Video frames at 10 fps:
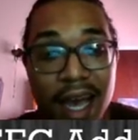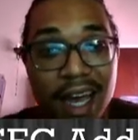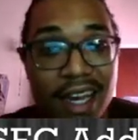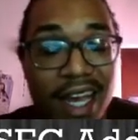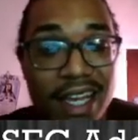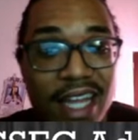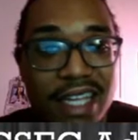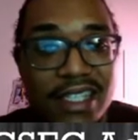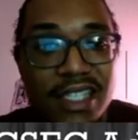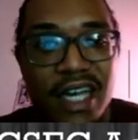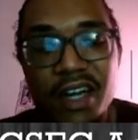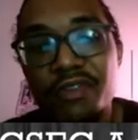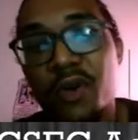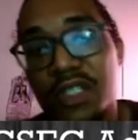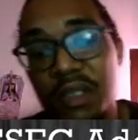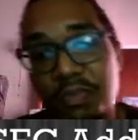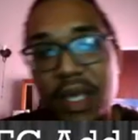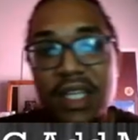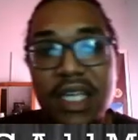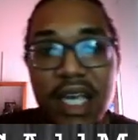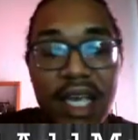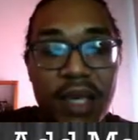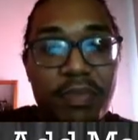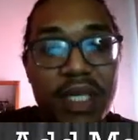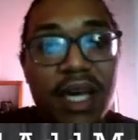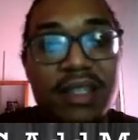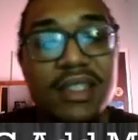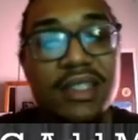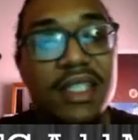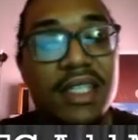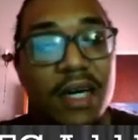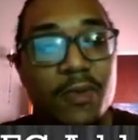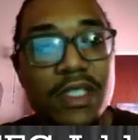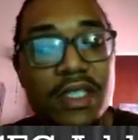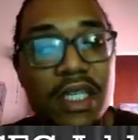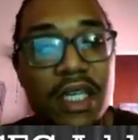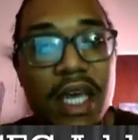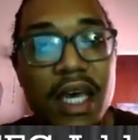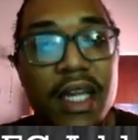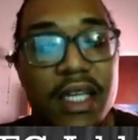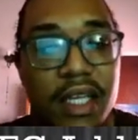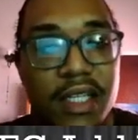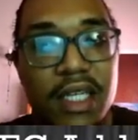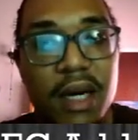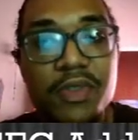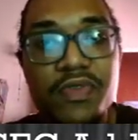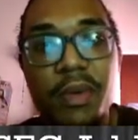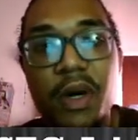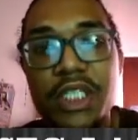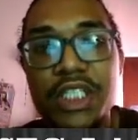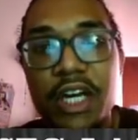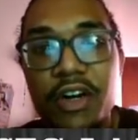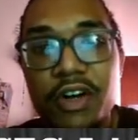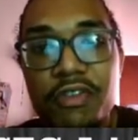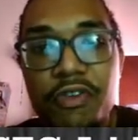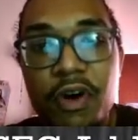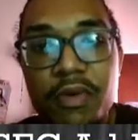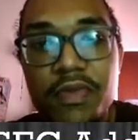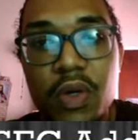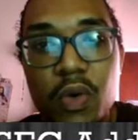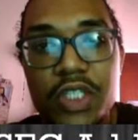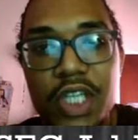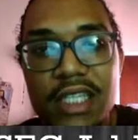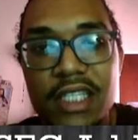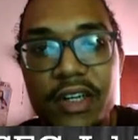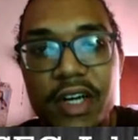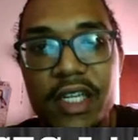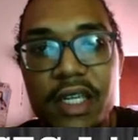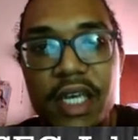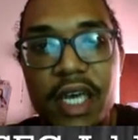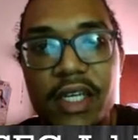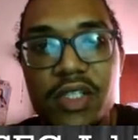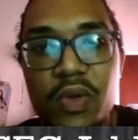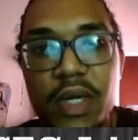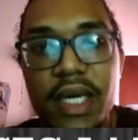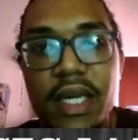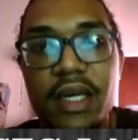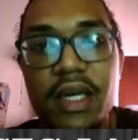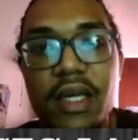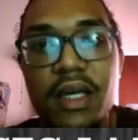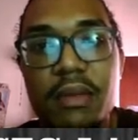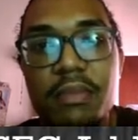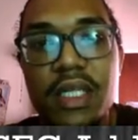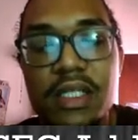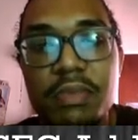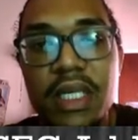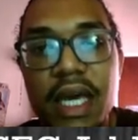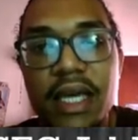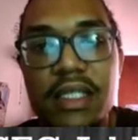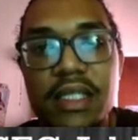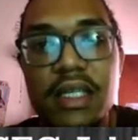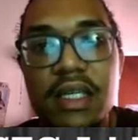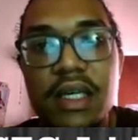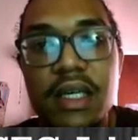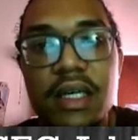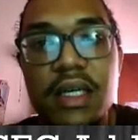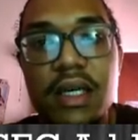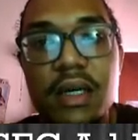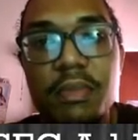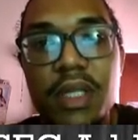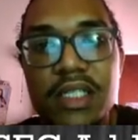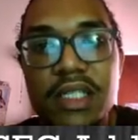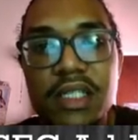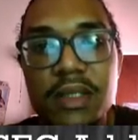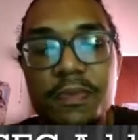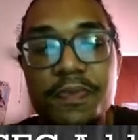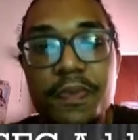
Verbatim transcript: And, and that's it. And of course, the, the A, B, and C that we see in there, it, it comes from our general form of the quadratic, right? A x squared plus b x plus c.